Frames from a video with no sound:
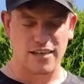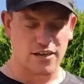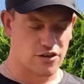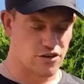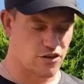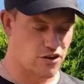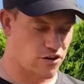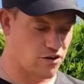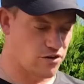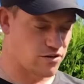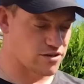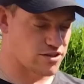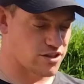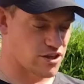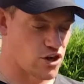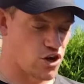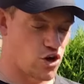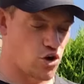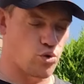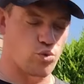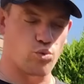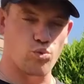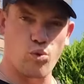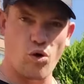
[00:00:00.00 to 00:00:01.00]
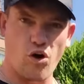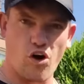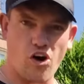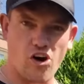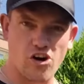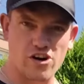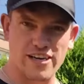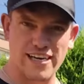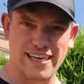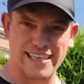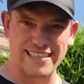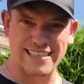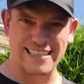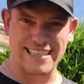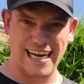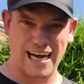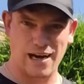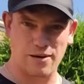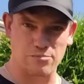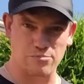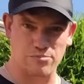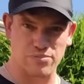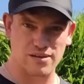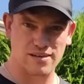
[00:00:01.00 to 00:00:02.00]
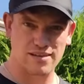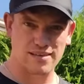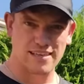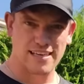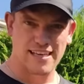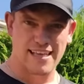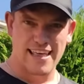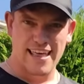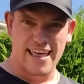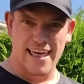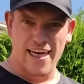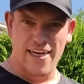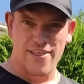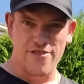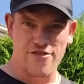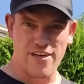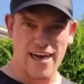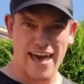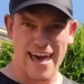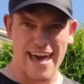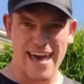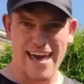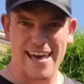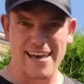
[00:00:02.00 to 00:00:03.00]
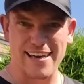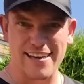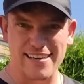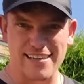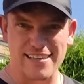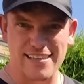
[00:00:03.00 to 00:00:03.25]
called Walk and Camp. Their